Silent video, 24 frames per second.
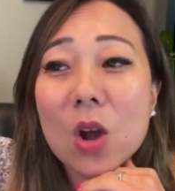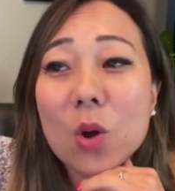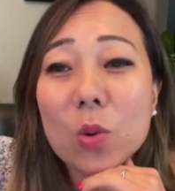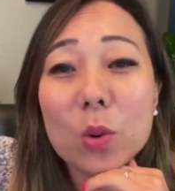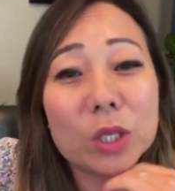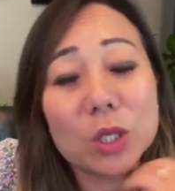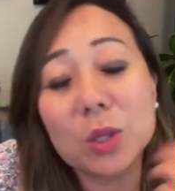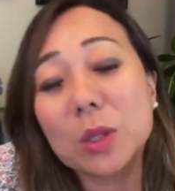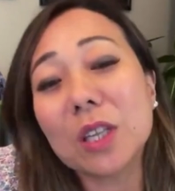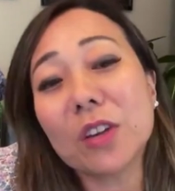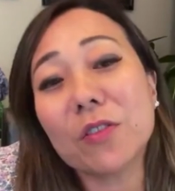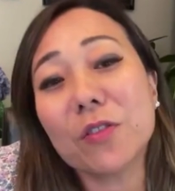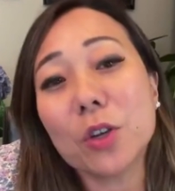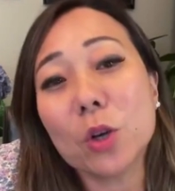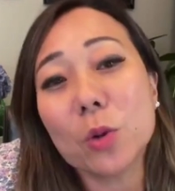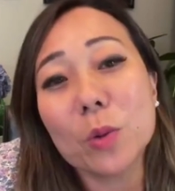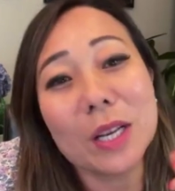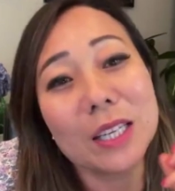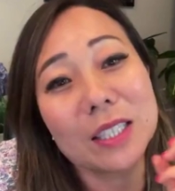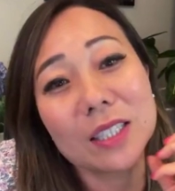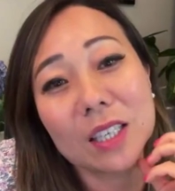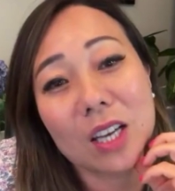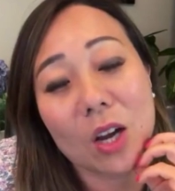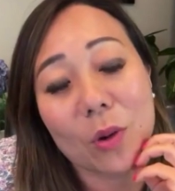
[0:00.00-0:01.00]
which was a few
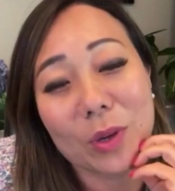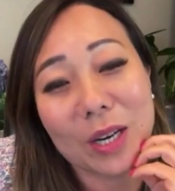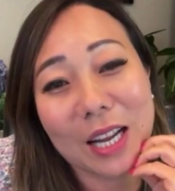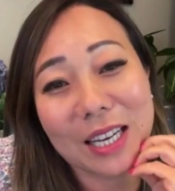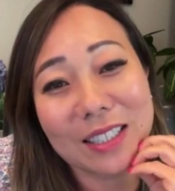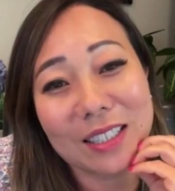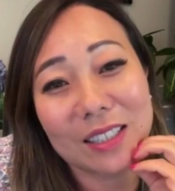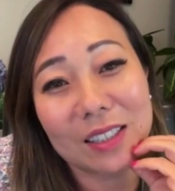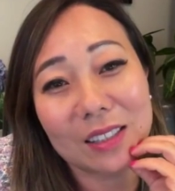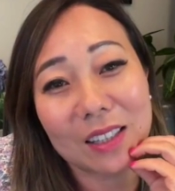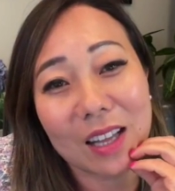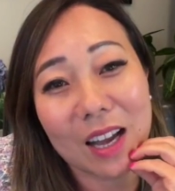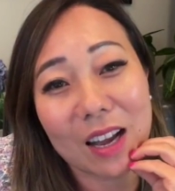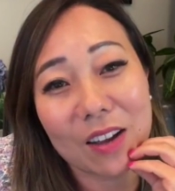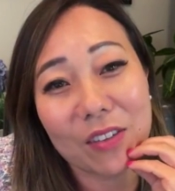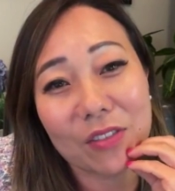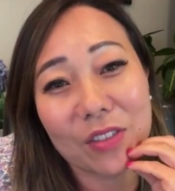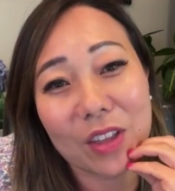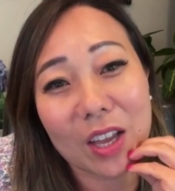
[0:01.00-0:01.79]
weeks ago when I did a live